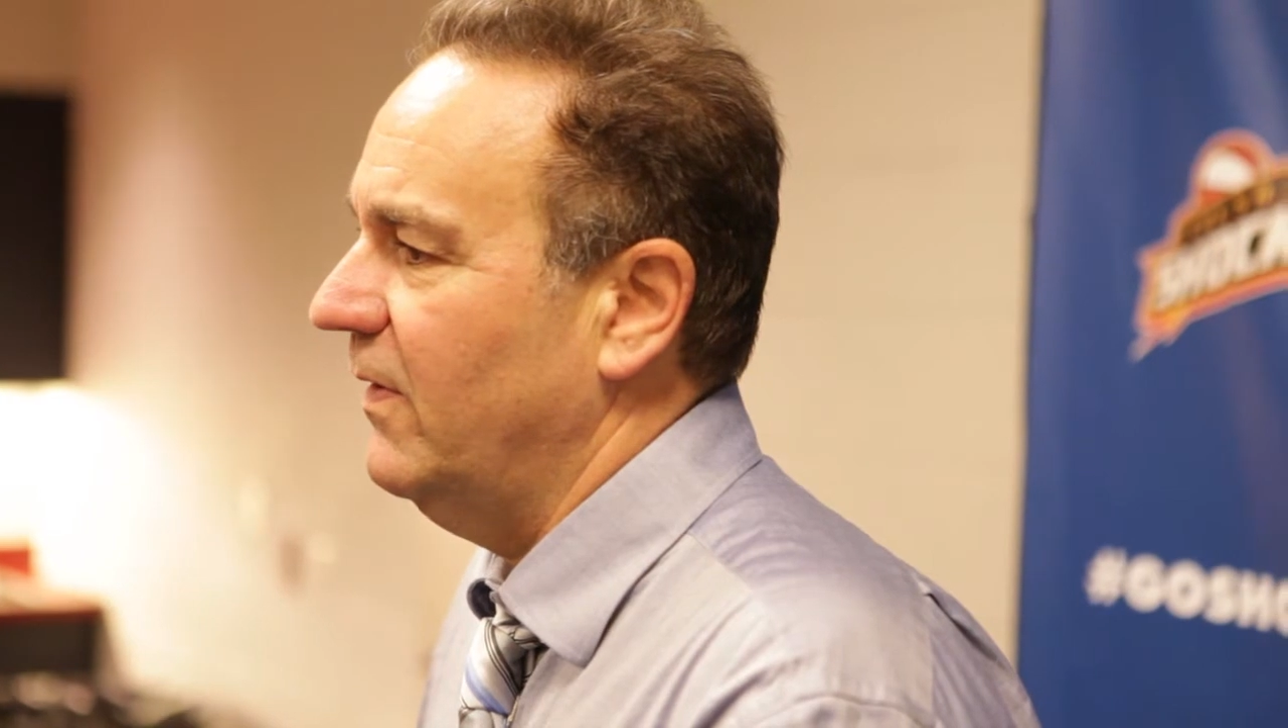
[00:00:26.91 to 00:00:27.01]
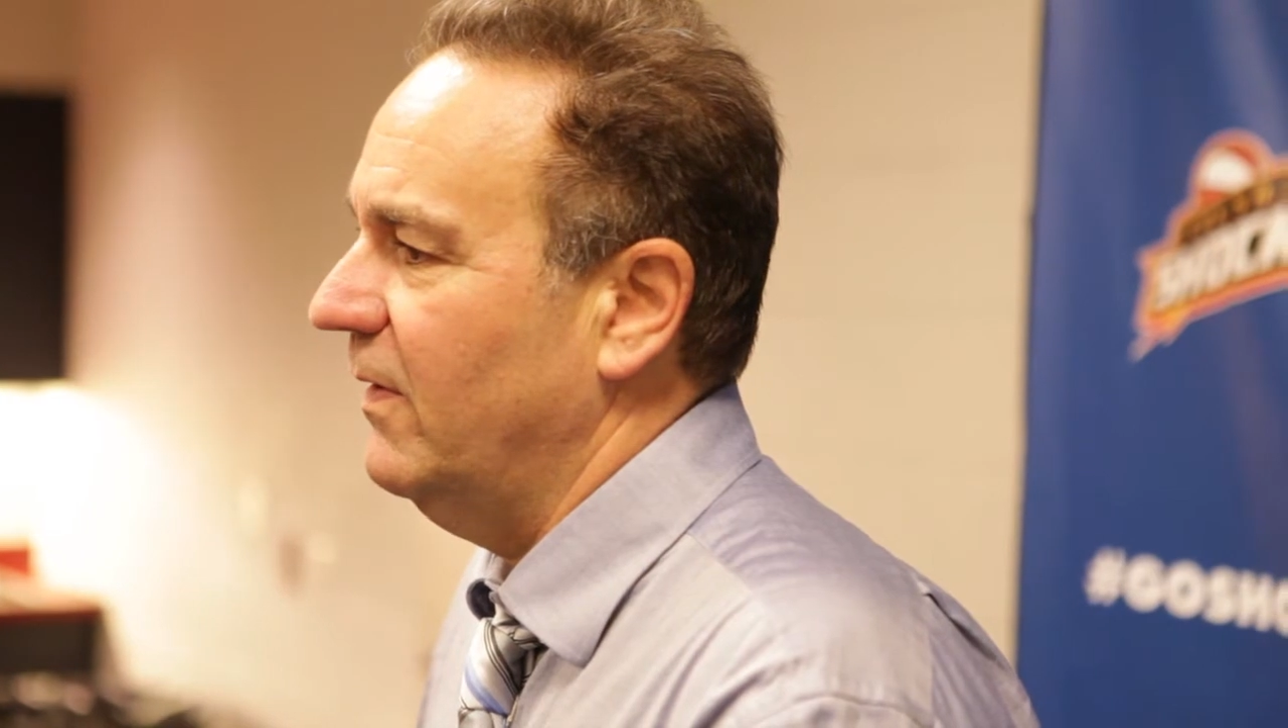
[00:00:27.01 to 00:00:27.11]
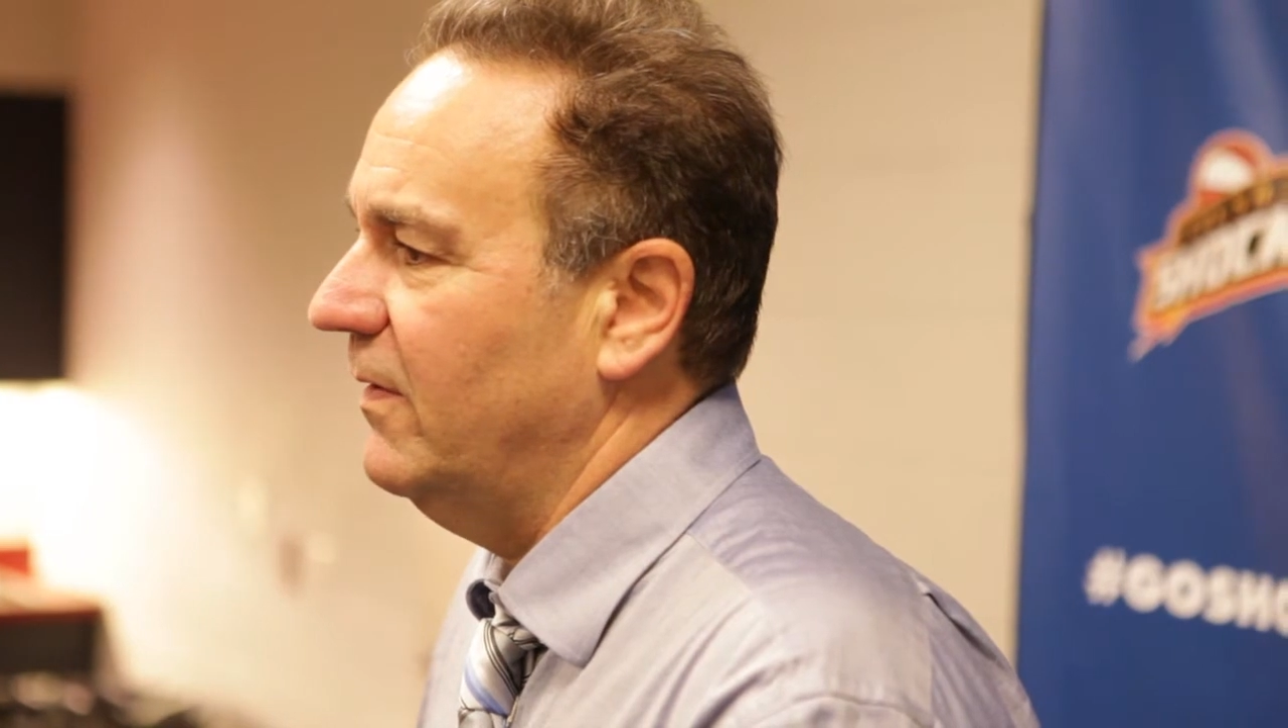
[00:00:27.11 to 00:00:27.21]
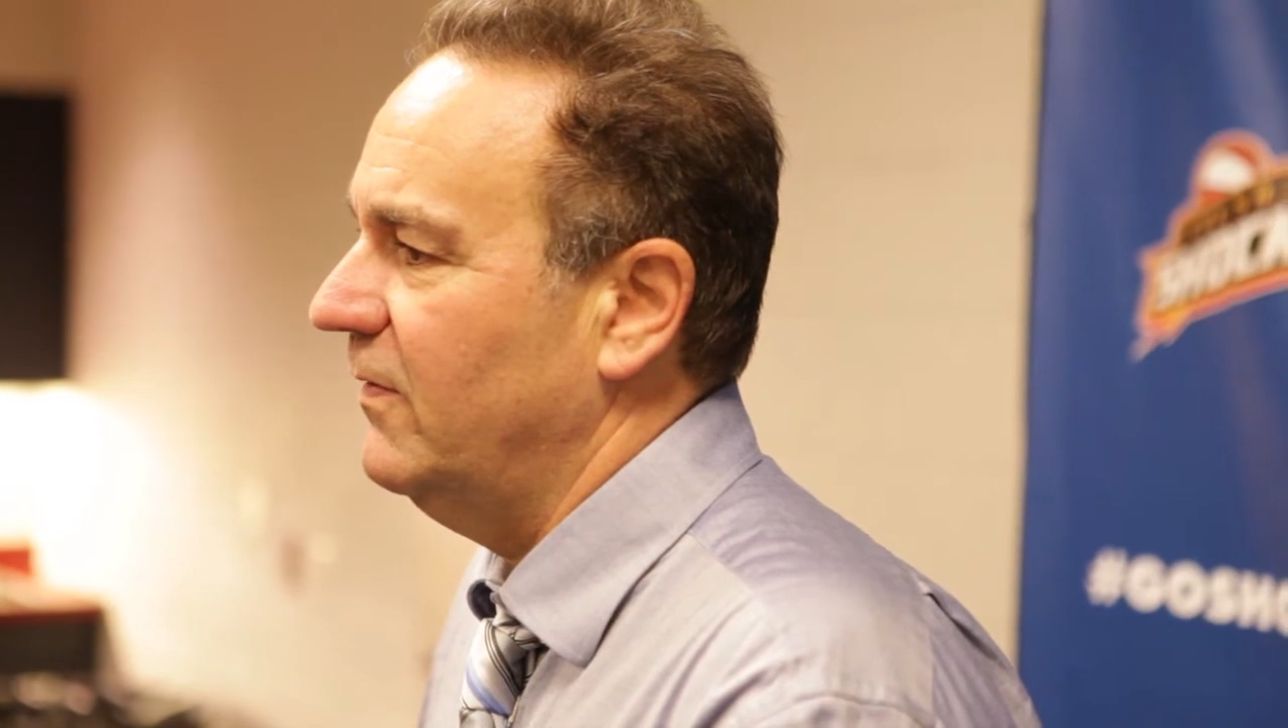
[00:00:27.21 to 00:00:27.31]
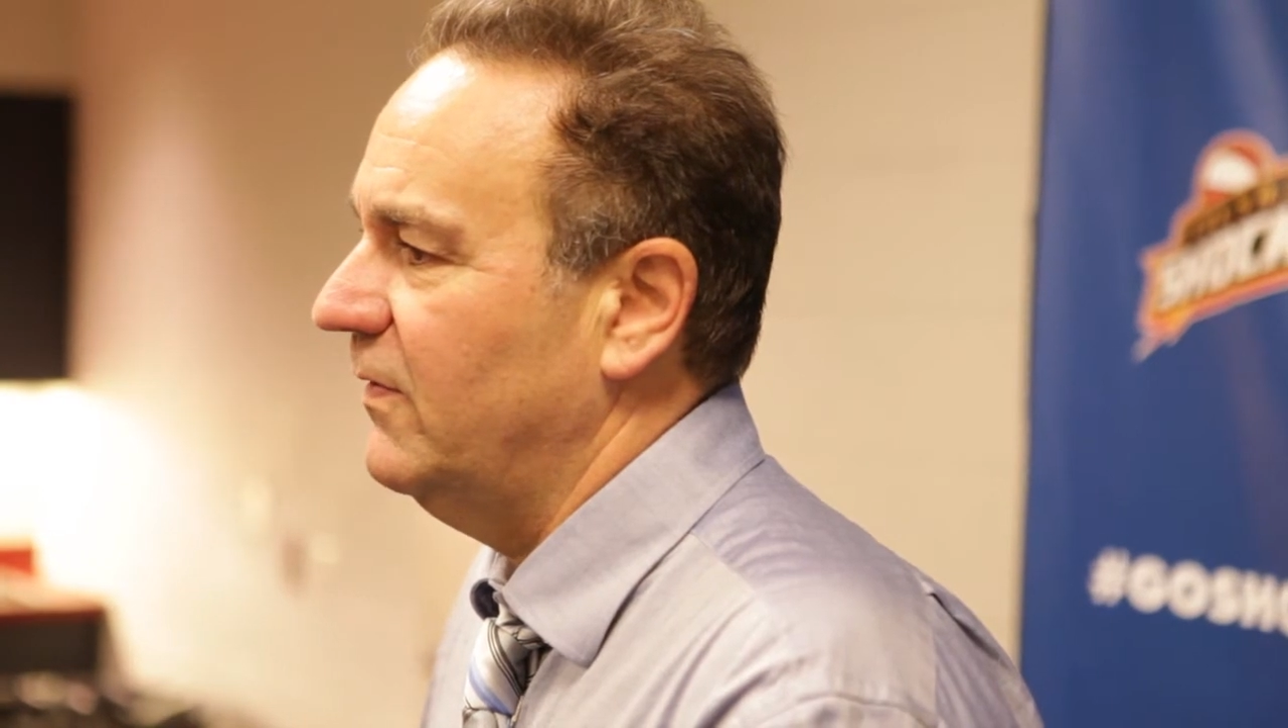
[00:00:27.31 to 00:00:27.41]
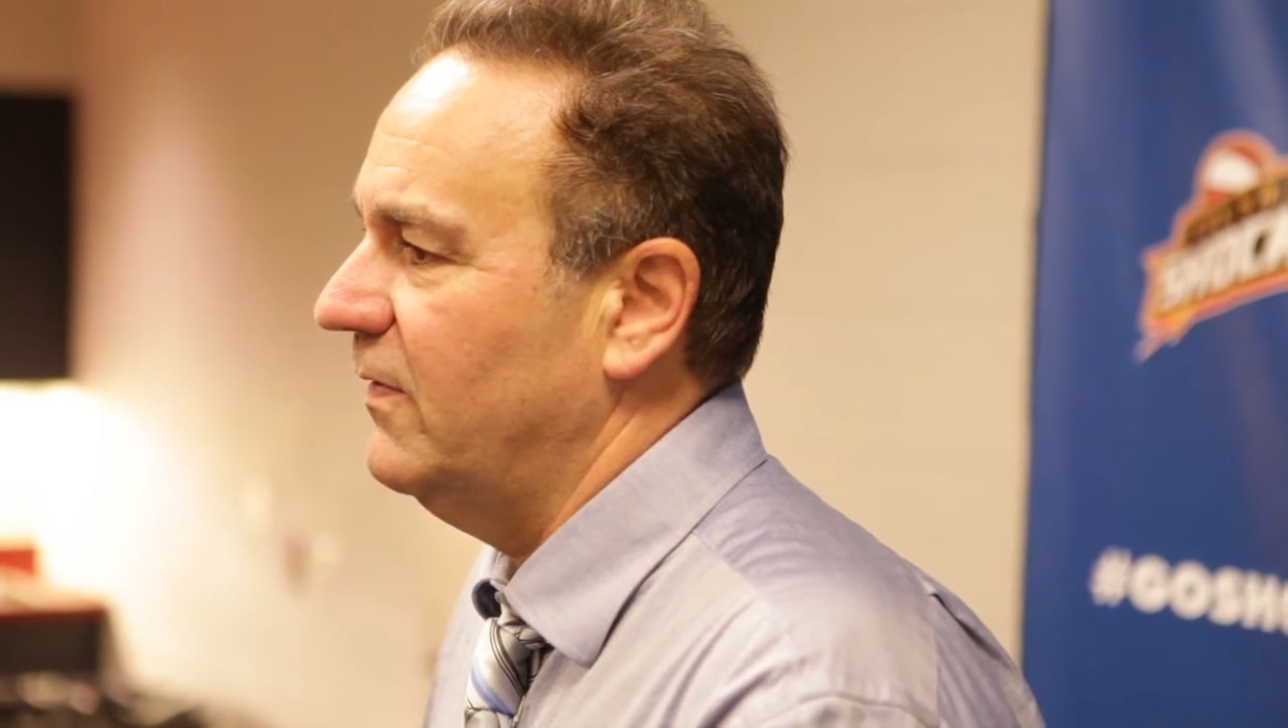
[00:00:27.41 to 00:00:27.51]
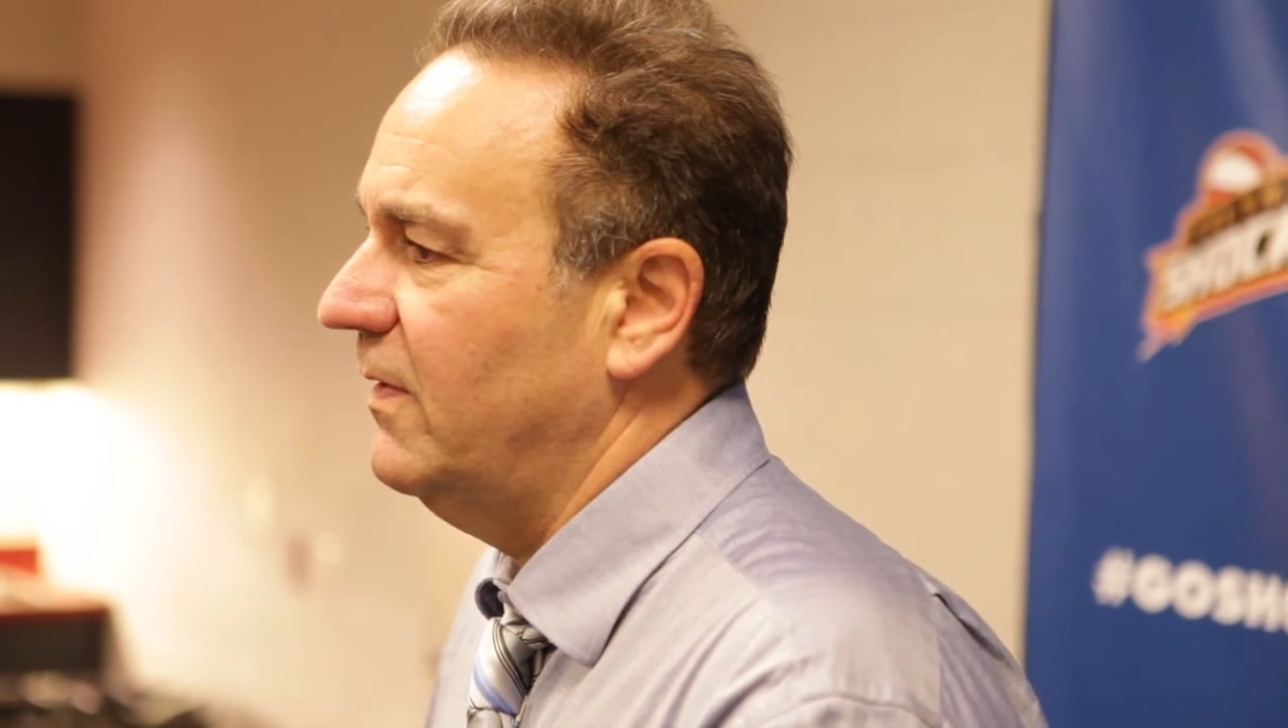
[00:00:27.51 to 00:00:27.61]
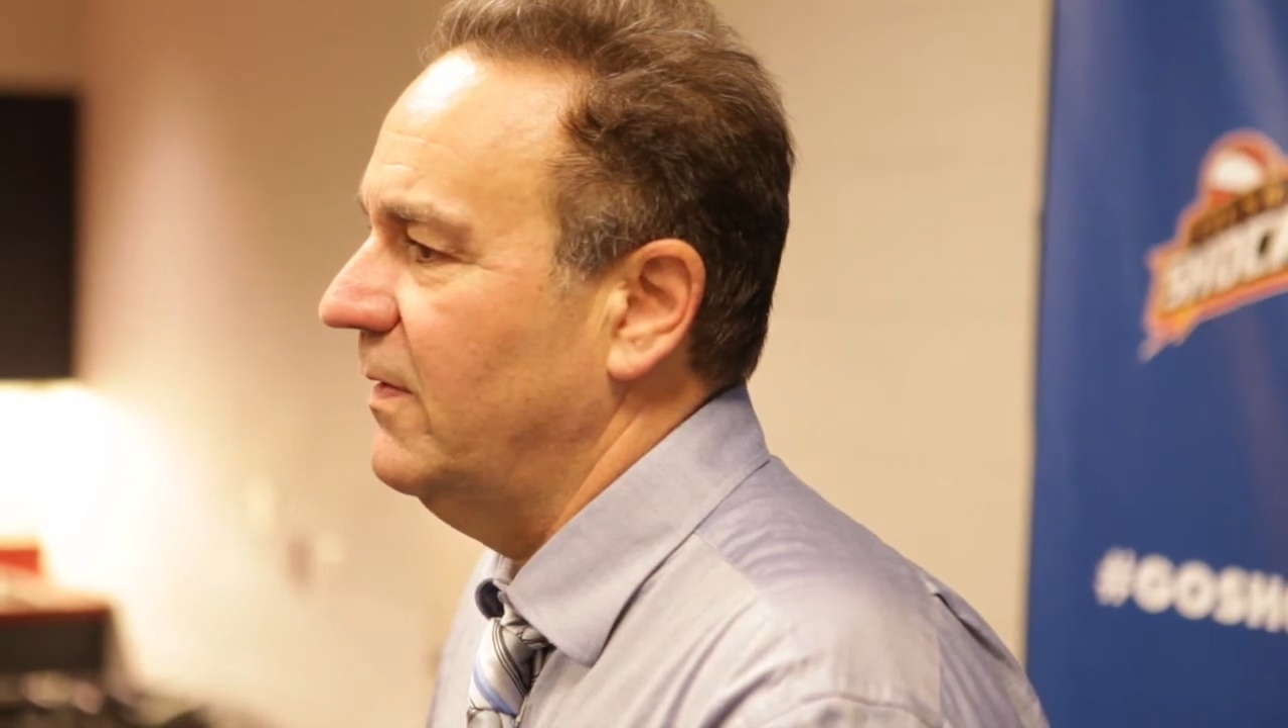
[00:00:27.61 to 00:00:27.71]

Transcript: feel it just